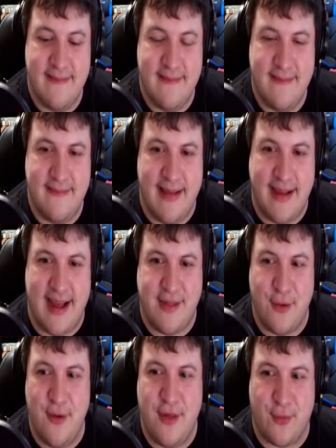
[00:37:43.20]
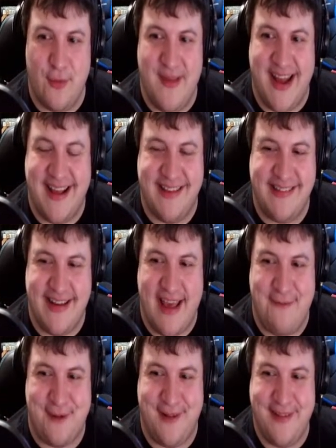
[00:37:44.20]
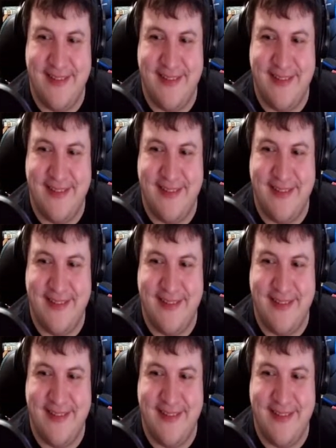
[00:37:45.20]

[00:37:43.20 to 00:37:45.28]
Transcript: Like, guess who his roommate is in Hiffle?